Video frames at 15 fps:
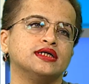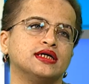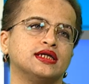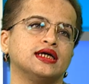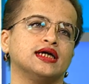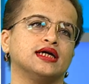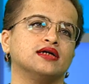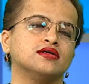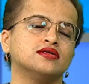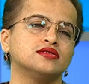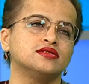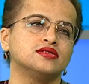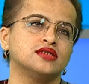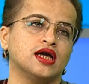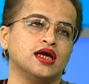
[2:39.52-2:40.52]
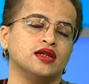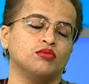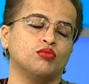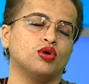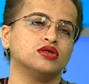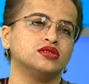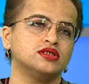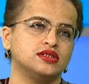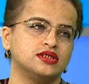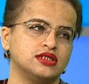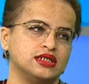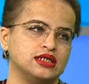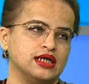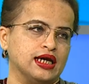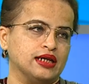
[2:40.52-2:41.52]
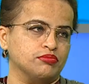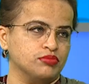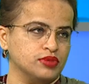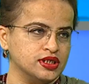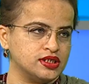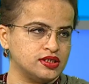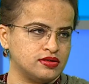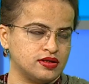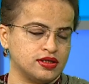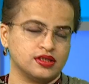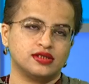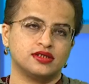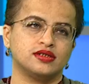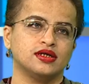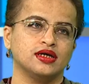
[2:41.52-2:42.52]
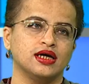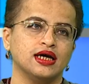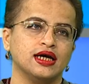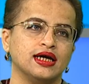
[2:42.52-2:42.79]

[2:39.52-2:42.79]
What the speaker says: there is animosity and mistrust,